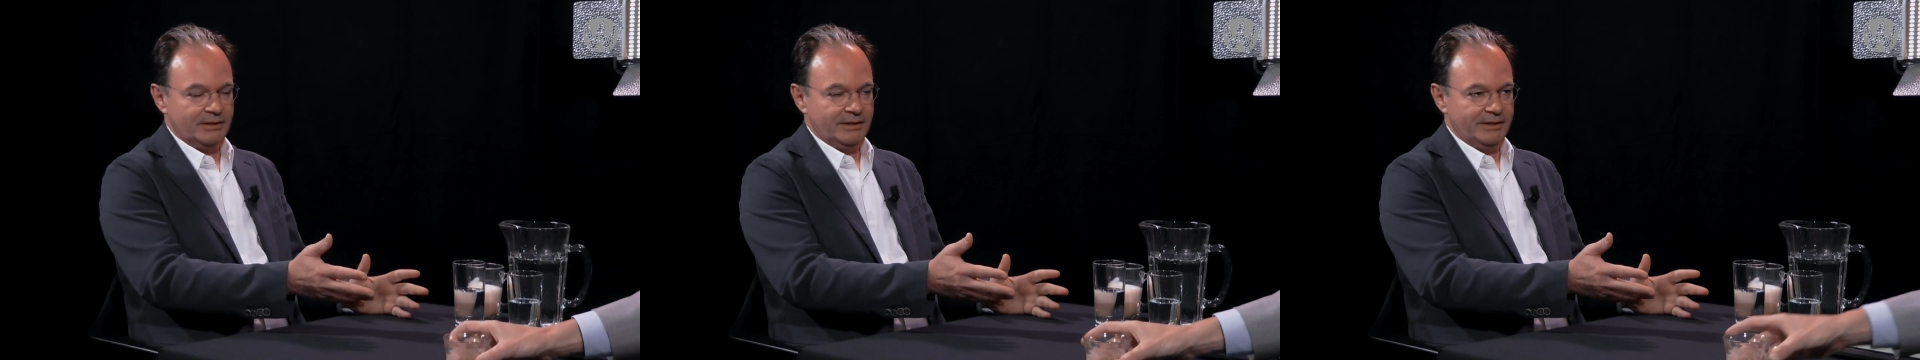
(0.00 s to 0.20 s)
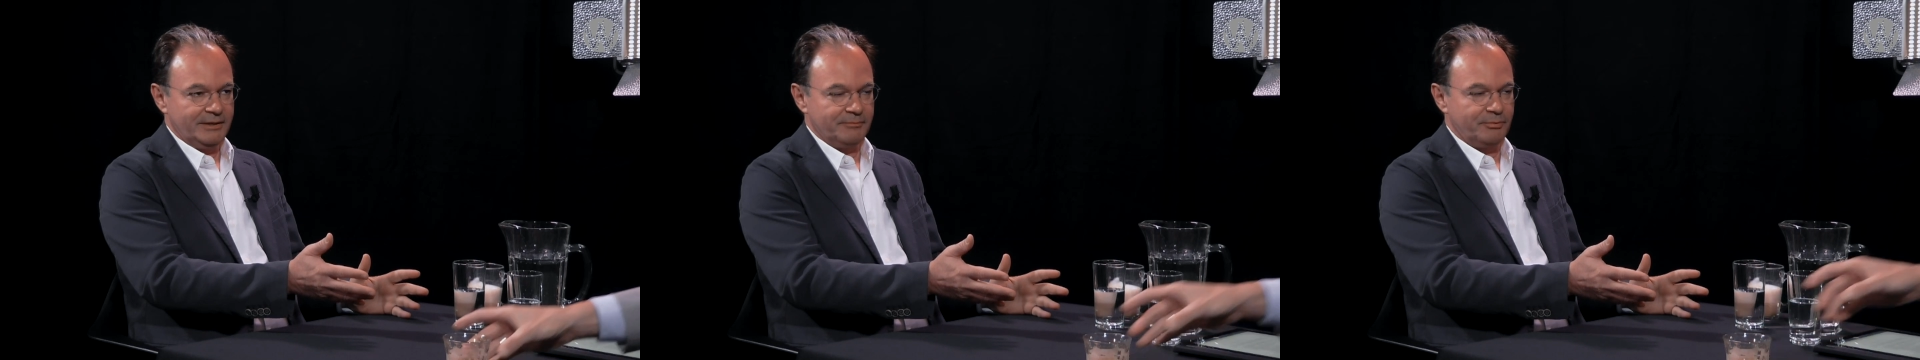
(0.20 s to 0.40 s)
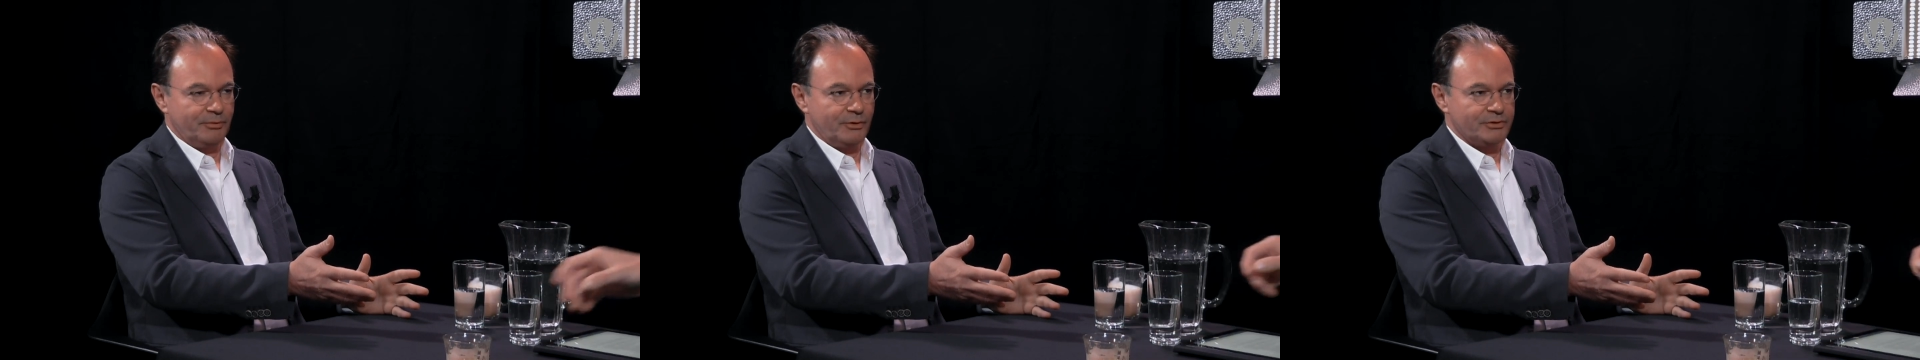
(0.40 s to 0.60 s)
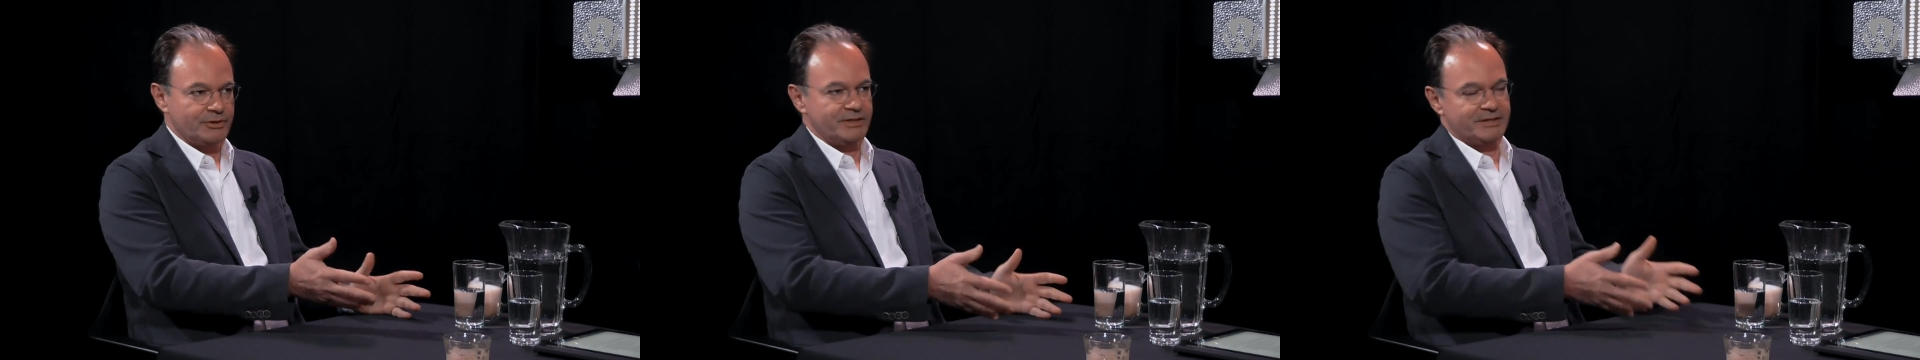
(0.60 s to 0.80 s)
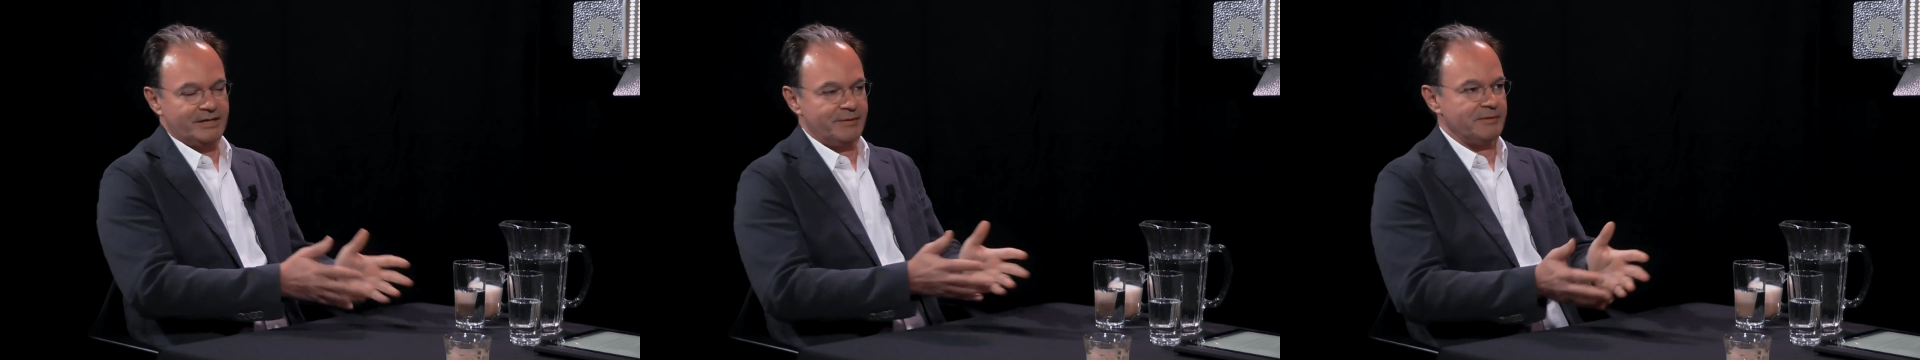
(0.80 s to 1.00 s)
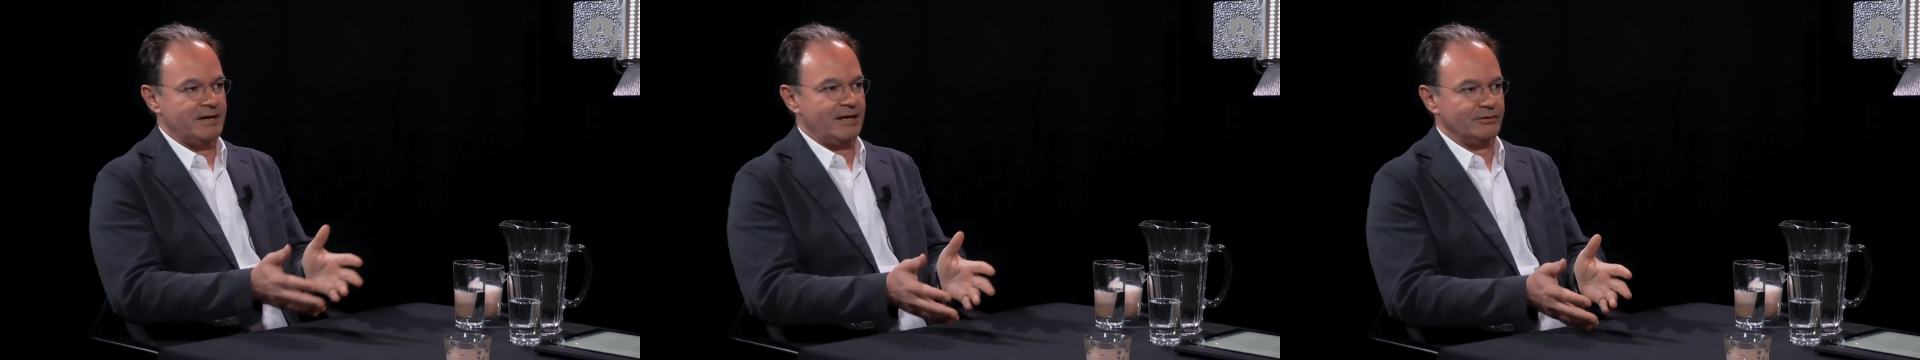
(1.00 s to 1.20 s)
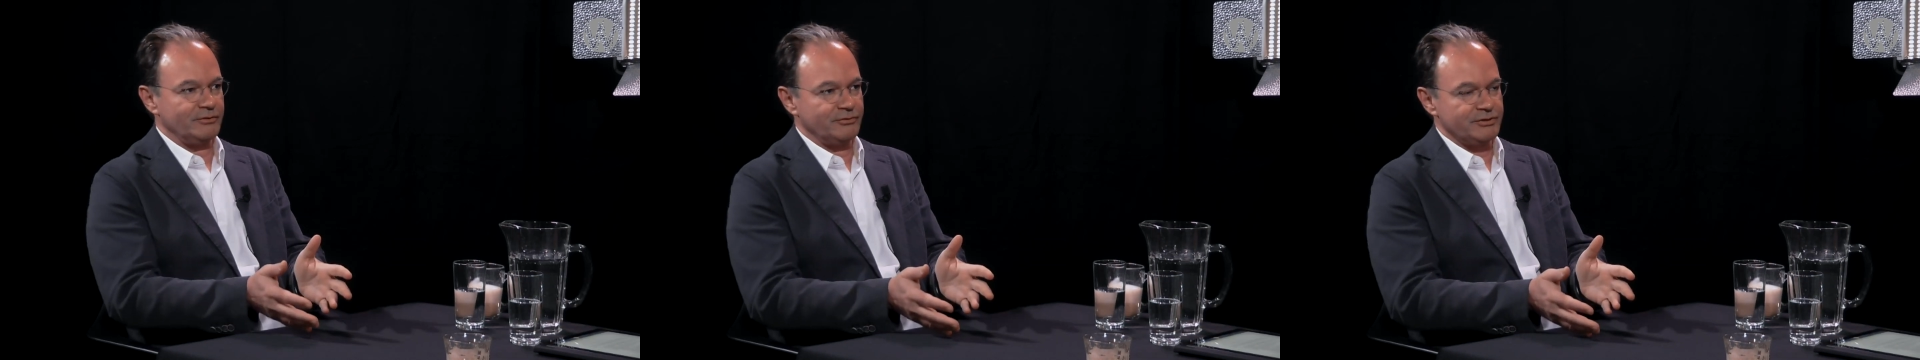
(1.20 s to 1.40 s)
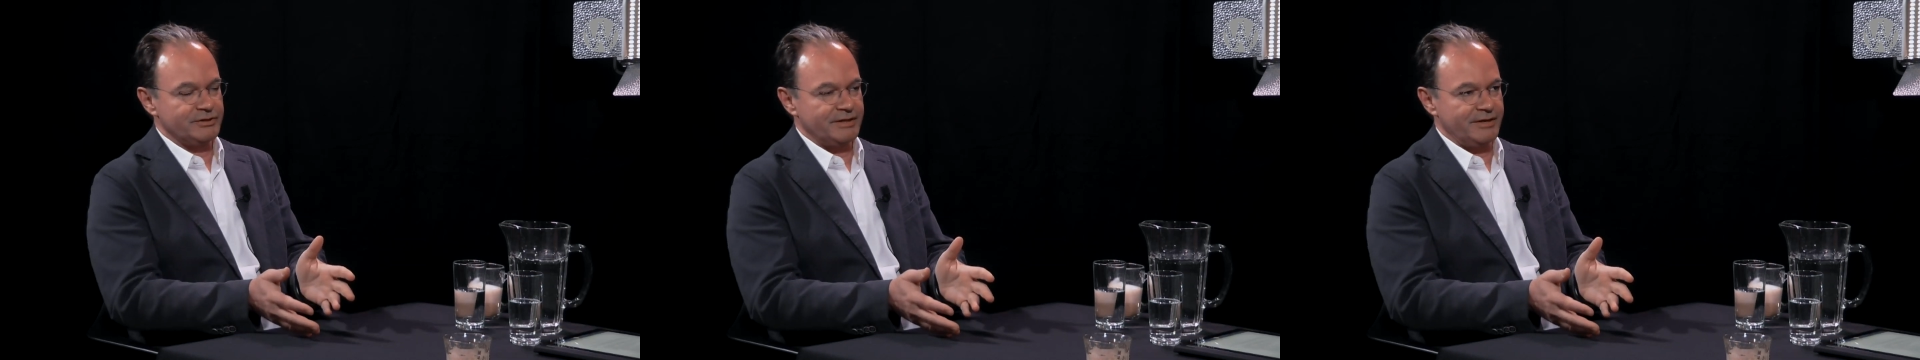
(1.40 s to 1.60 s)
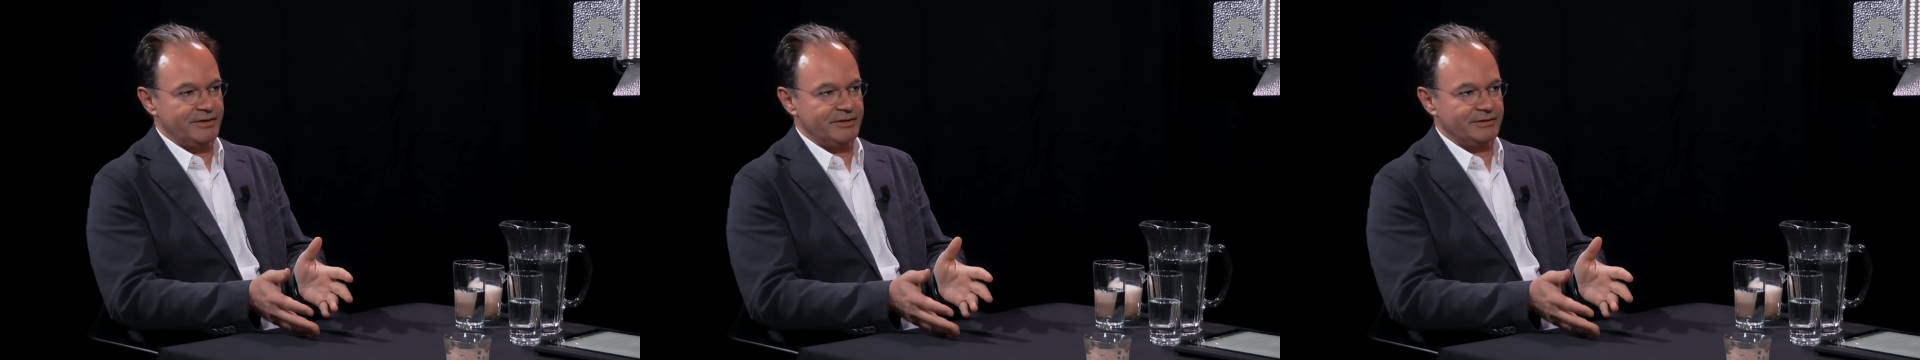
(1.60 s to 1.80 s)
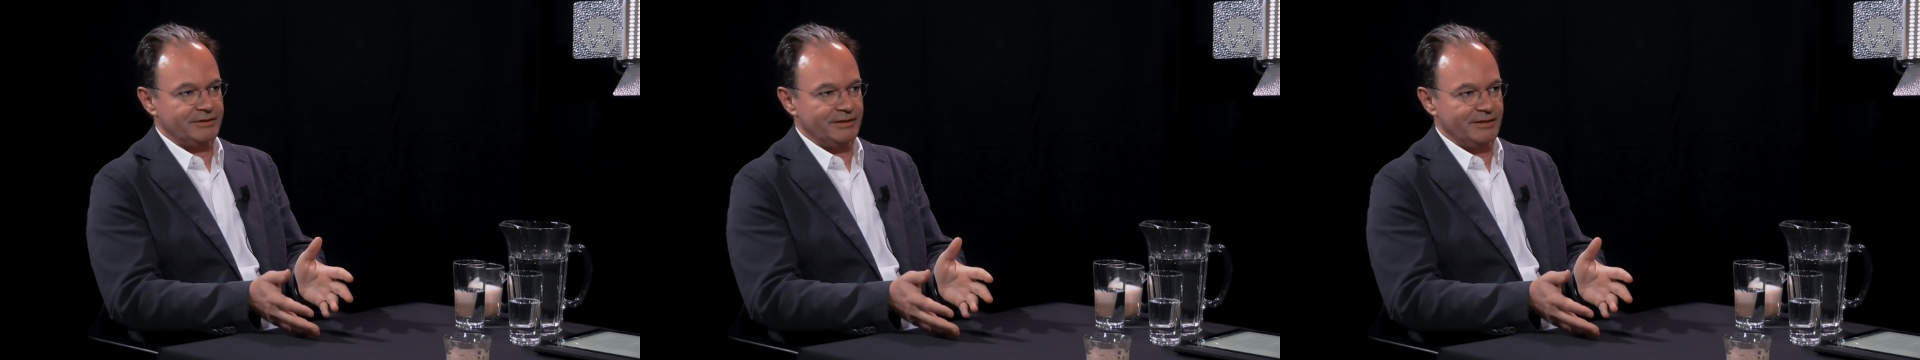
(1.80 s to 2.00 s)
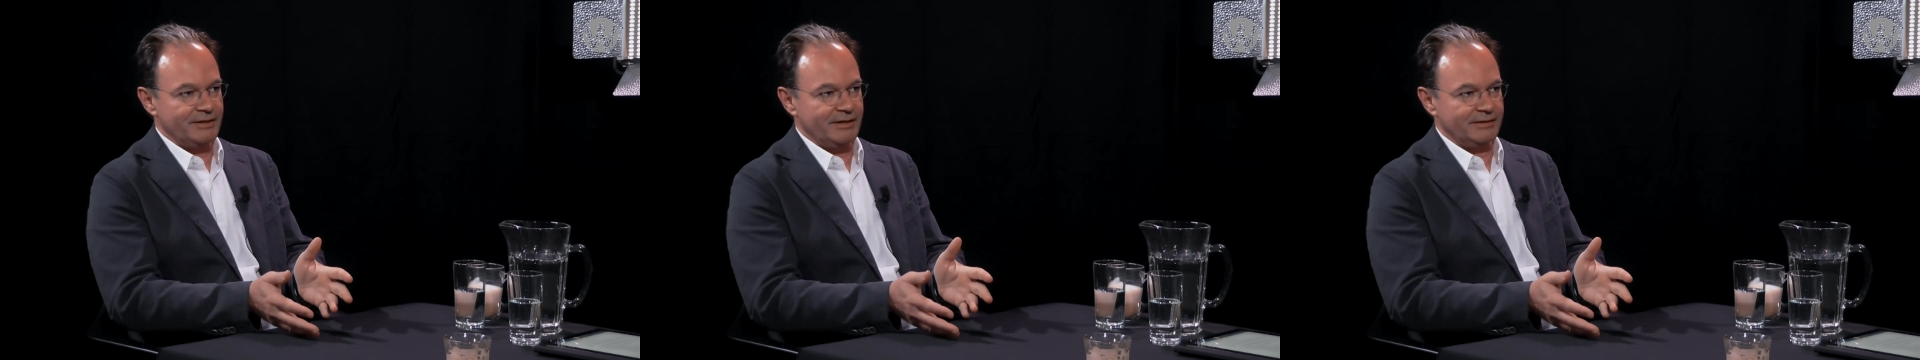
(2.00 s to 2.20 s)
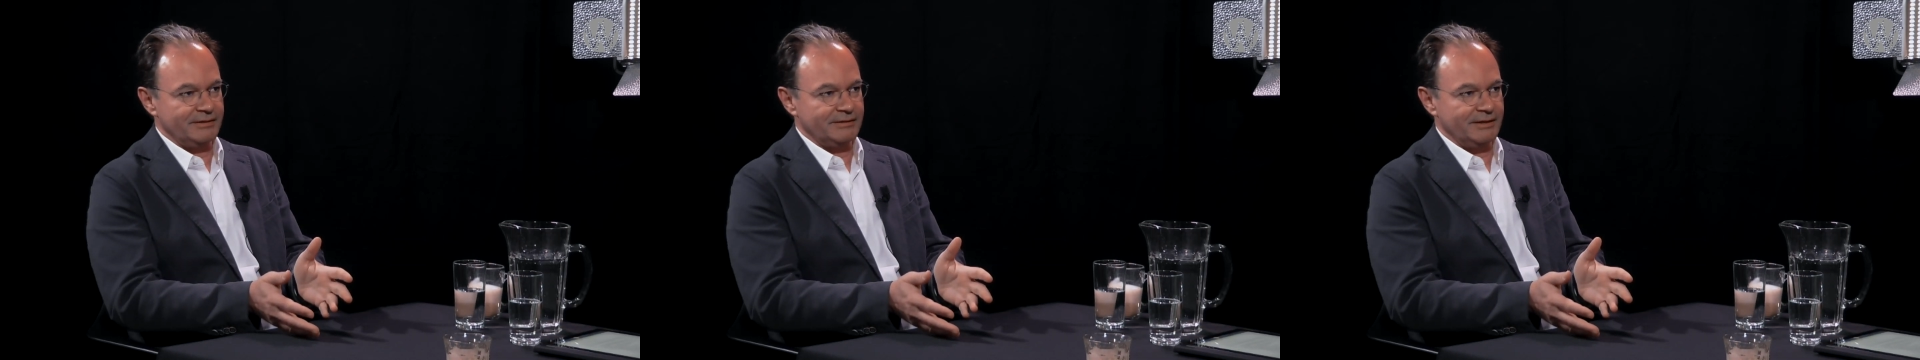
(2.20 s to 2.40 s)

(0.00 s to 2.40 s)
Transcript: imposed the same kind of austerity that